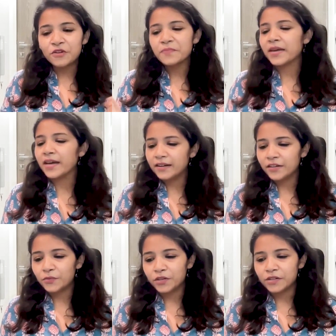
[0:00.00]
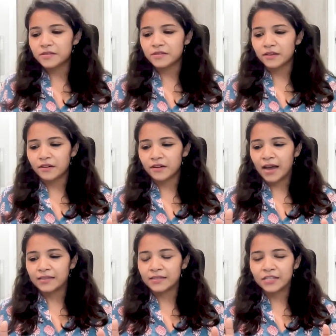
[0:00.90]
from there it was,
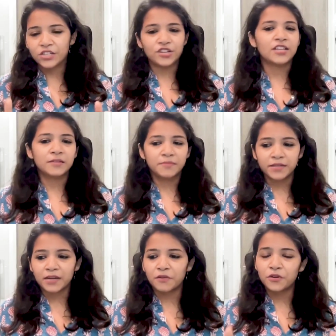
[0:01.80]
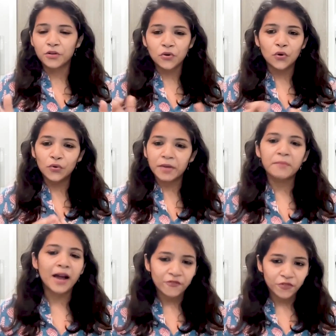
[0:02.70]
as cliche as it may sound, no looking
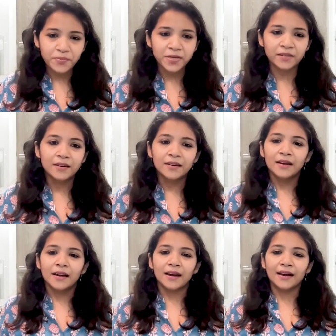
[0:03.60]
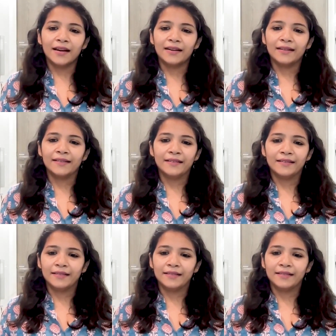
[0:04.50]
back for me. And,